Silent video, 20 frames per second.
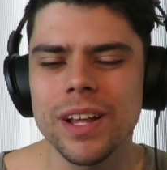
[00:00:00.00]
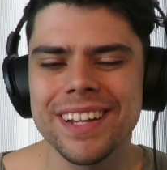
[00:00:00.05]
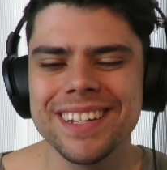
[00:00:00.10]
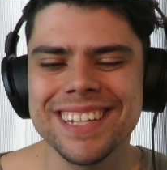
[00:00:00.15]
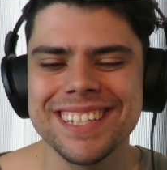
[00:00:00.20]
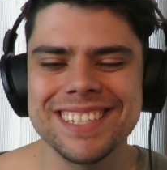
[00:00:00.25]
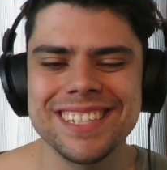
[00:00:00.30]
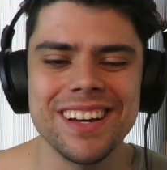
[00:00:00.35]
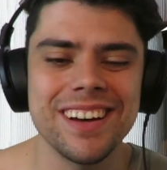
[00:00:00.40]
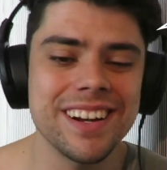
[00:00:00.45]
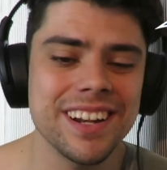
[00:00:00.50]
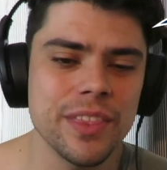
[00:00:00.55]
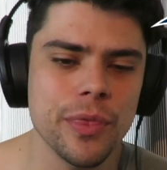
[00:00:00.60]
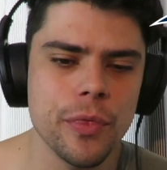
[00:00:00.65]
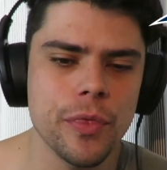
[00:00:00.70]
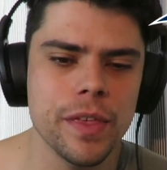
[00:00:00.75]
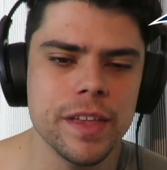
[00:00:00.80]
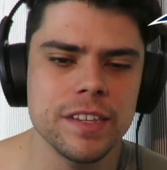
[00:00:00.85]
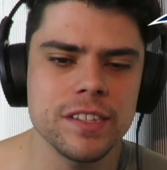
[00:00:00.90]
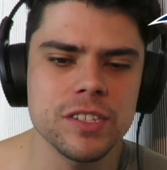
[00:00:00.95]
At least I didn't
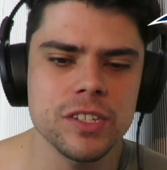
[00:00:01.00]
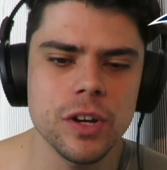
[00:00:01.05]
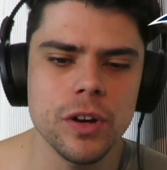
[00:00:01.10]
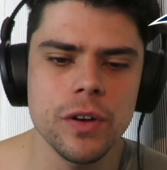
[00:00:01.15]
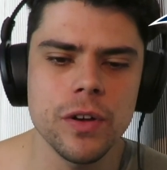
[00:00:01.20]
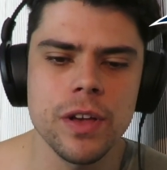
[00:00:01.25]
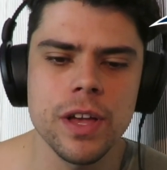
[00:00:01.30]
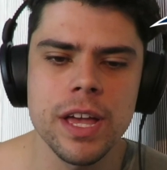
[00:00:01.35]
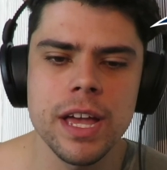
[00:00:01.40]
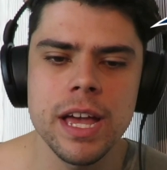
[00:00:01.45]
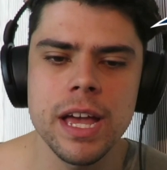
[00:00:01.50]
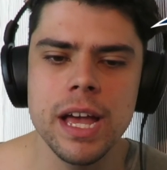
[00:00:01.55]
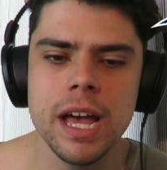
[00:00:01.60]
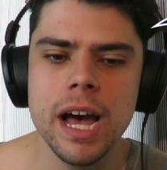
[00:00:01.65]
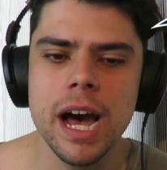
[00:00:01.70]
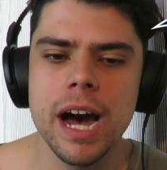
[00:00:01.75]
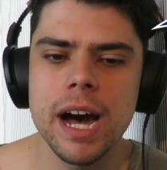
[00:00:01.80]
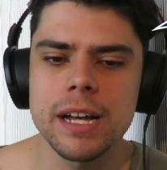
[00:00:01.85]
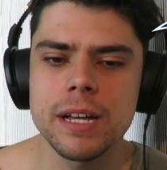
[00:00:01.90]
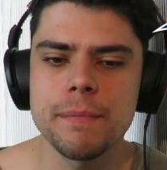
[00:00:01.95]
think so,
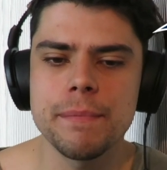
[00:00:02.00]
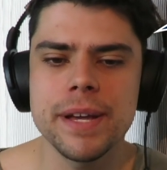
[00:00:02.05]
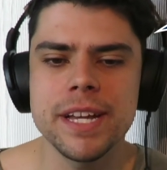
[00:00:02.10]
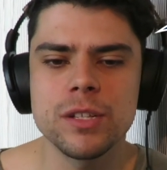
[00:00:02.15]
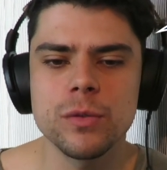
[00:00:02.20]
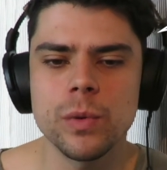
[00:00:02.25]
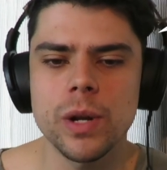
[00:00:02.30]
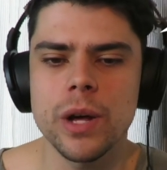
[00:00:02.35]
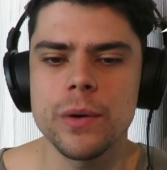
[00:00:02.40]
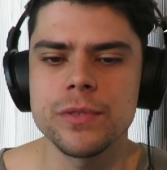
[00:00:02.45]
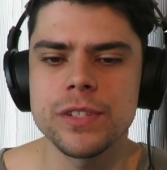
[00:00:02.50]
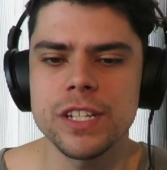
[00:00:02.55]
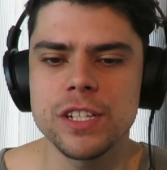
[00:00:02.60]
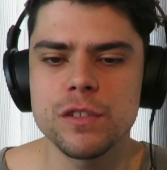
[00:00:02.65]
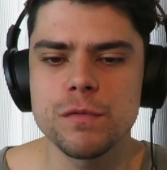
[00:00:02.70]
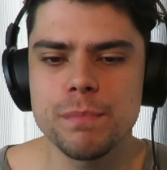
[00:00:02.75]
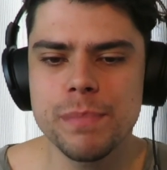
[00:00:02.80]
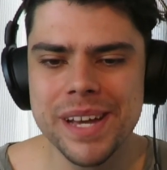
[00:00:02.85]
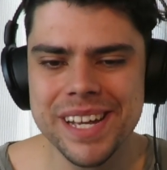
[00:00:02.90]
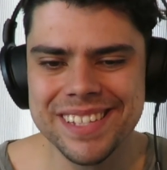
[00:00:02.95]
uh, compared to what I was
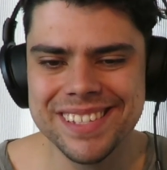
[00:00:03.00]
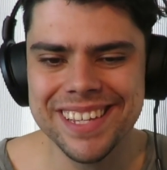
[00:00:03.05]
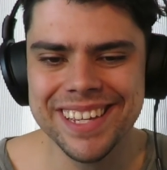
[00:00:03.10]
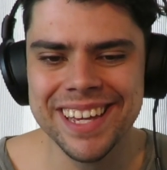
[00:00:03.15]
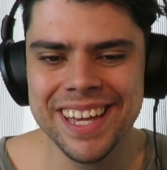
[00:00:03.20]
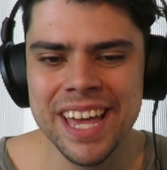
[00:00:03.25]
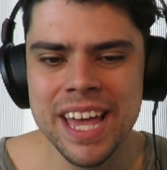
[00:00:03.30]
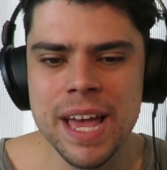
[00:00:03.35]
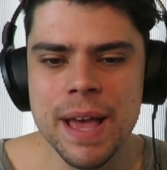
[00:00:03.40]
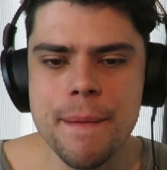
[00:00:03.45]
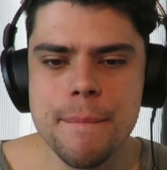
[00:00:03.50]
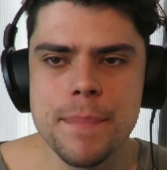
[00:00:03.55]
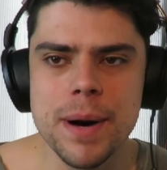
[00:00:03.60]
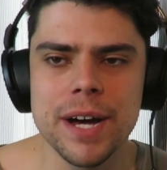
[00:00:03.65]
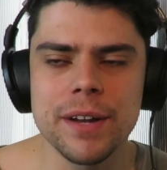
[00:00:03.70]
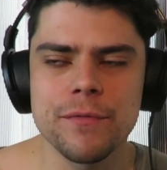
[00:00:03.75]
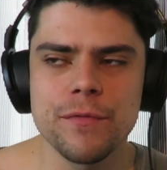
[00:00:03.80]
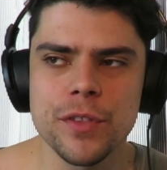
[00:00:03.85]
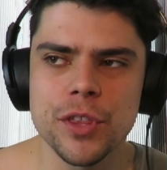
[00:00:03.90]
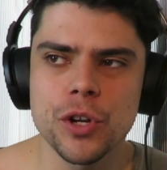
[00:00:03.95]
expecting.
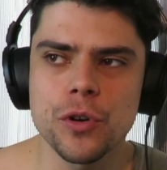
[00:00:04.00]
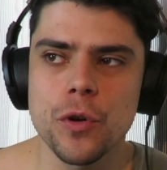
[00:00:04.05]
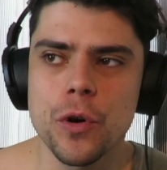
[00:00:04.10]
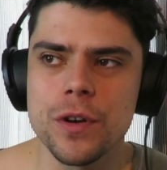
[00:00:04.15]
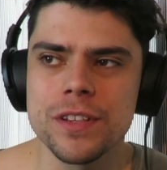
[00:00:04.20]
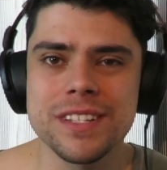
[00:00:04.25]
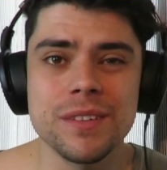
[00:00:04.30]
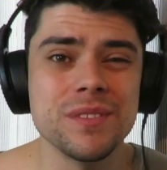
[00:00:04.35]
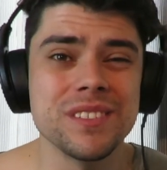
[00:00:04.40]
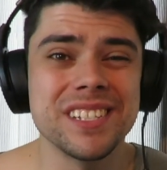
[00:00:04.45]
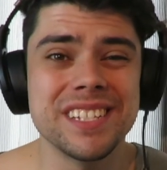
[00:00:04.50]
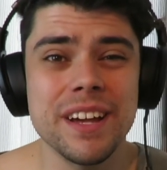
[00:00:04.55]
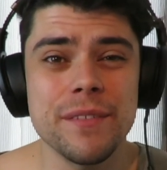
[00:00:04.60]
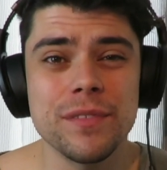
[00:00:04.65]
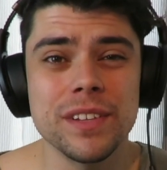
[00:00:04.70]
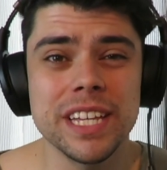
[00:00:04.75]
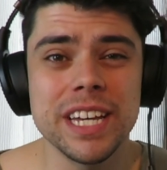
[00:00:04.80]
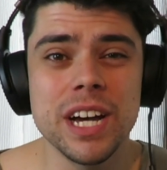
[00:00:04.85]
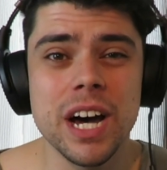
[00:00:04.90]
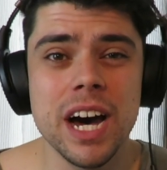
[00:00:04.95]
But for the Crows, that was
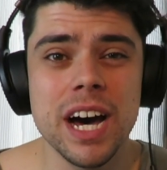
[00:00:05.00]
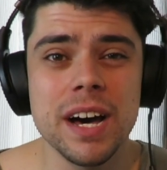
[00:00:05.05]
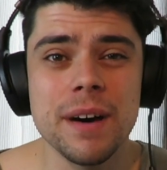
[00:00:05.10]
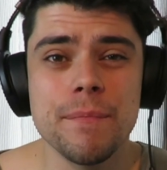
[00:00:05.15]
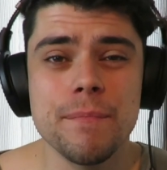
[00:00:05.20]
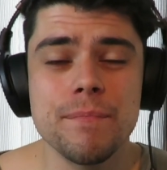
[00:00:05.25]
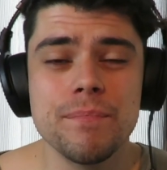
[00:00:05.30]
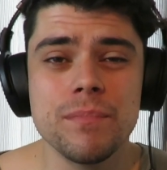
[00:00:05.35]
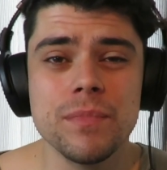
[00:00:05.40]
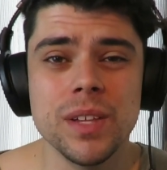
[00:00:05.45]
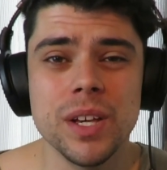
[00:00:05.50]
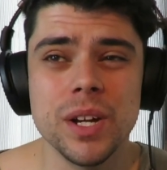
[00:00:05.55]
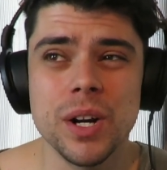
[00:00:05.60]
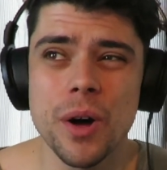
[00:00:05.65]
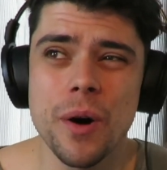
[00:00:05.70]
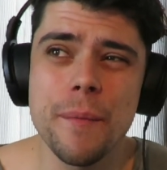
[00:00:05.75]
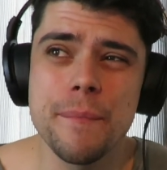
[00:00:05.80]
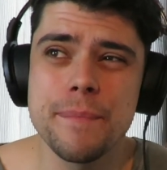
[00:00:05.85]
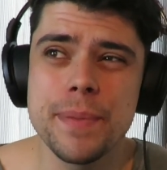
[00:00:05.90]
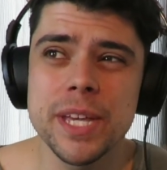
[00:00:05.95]
definitely a, a you
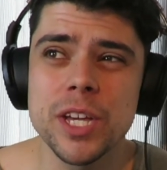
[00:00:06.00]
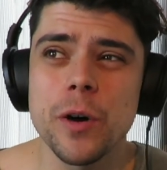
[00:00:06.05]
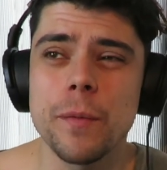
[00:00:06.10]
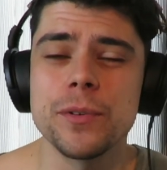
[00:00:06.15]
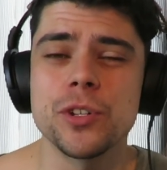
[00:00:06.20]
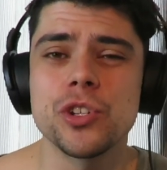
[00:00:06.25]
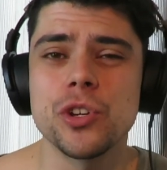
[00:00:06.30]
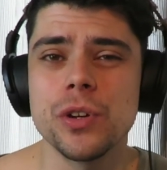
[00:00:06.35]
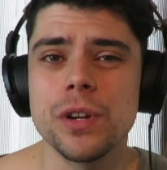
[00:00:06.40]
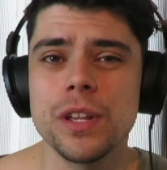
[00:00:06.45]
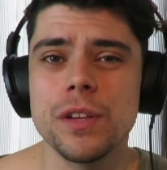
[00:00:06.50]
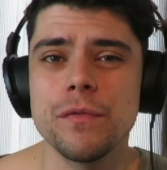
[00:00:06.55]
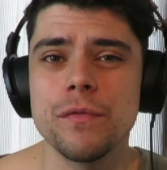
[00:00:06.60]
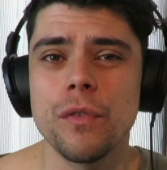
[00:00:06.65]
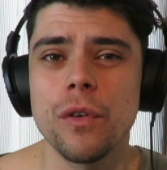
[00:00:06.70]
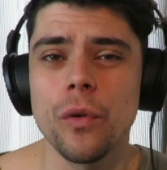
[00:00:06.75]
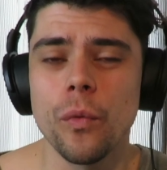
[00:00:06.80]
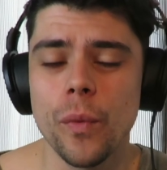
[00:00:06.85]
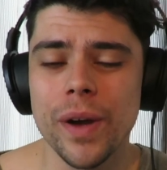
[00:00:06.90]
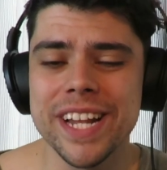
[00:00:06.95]
know a big opportunity
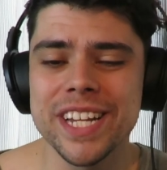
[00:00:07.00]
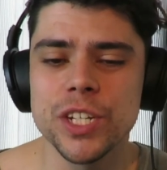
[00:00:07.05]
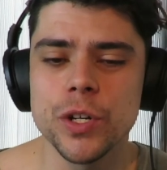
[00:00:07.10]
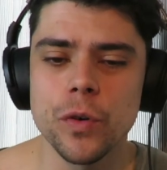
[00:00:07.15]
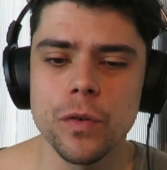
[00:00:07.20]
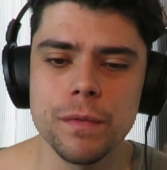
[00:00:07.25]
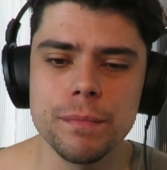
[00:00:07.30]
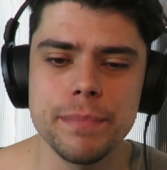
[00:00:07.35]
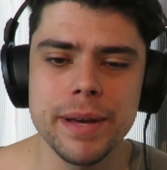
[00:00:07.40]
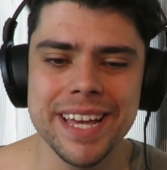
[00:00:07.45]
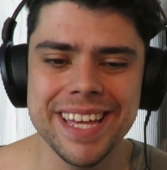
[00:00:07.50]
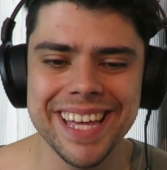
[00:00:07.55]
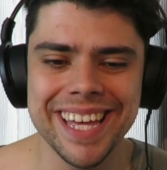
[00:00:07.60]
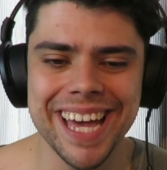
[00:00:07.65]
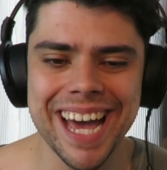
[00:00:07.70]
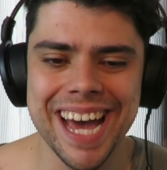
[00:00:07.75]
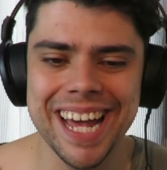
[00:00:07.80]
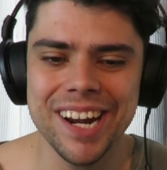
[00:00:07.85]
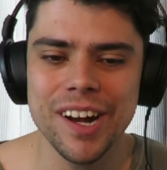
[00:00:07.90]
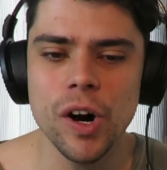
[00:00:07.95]
for a win gone
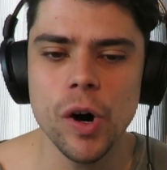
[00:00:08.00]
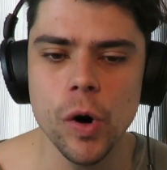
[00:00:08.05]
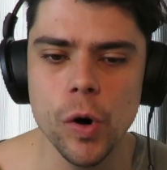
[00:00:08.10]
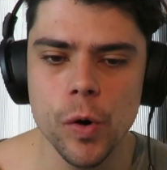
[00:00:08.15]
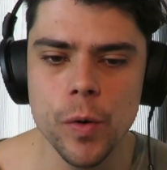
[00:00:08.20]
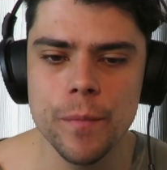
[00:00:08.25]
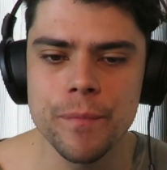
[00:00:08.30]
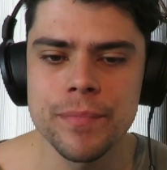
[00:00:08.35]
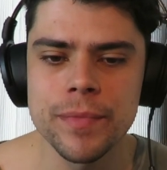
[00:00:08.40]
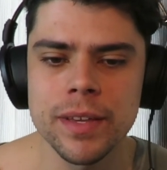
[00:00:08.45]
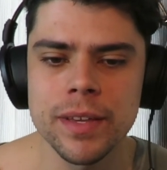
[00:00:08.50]
begging at home.